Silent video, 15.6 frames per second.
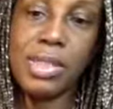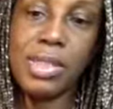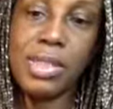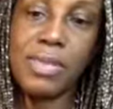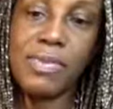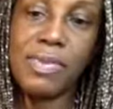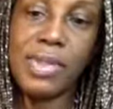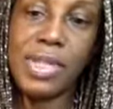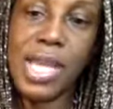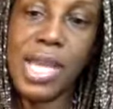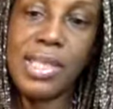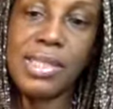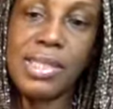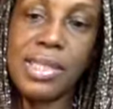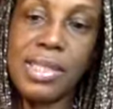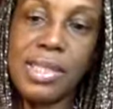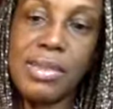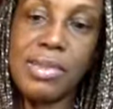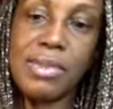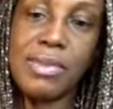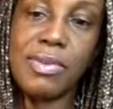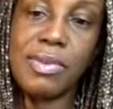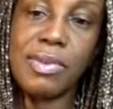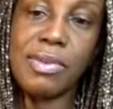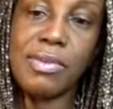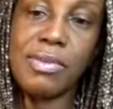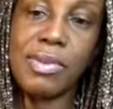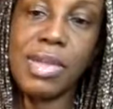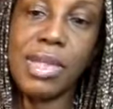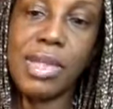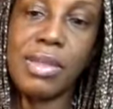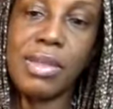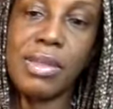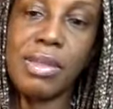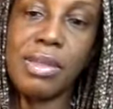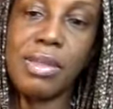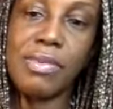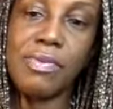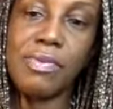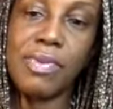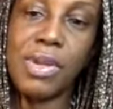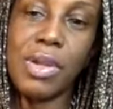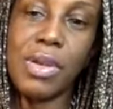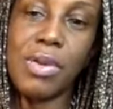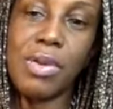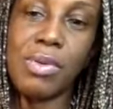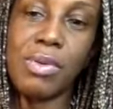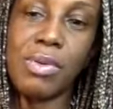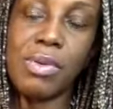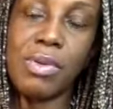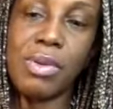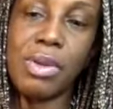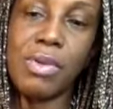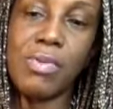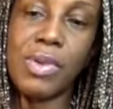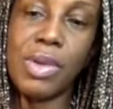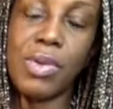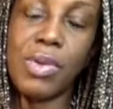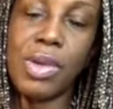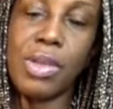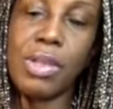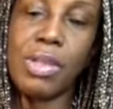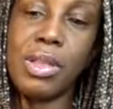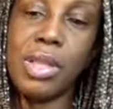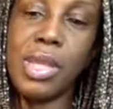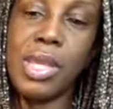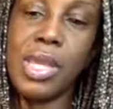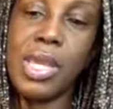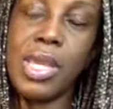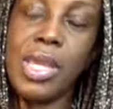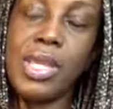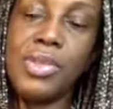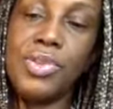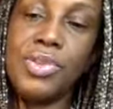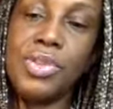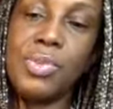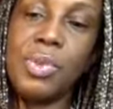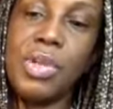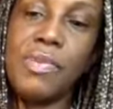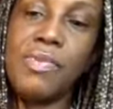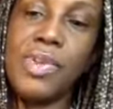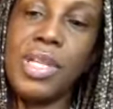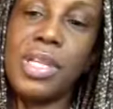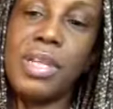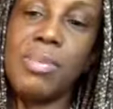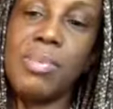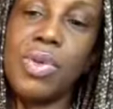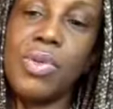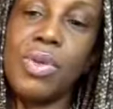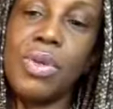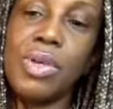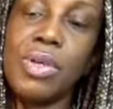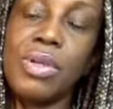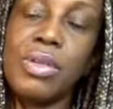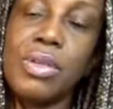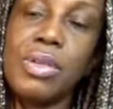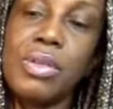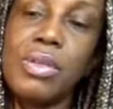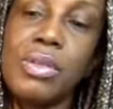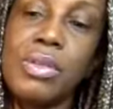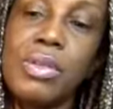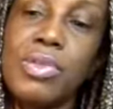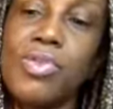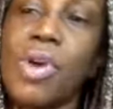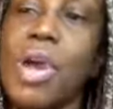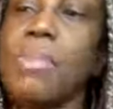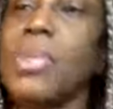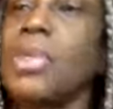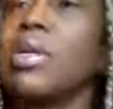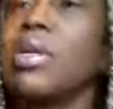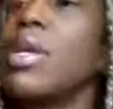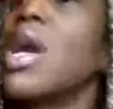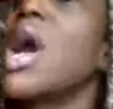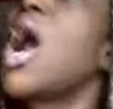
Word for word: can see the velocity, right? The flow of the oil. And you just want to fill up your dropper.